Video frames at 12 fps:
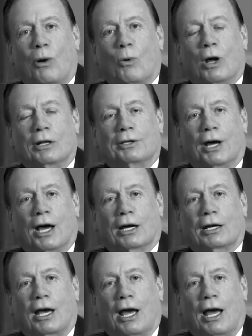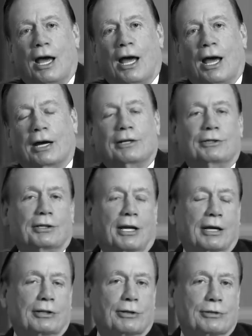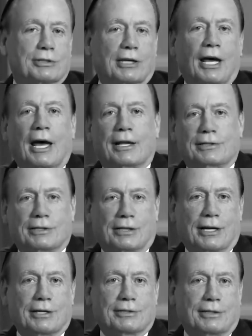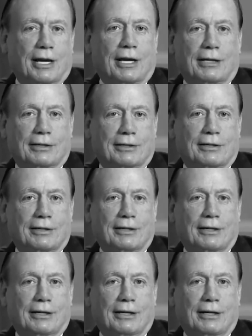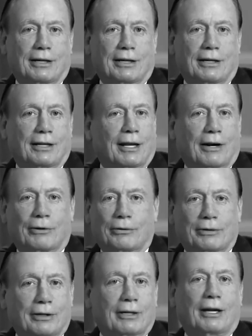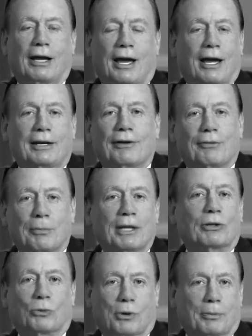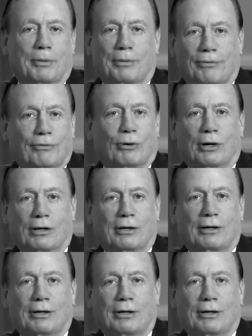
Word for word: "Well, Doc, how did you like those cats last night?" Now, I'd never met the woman before.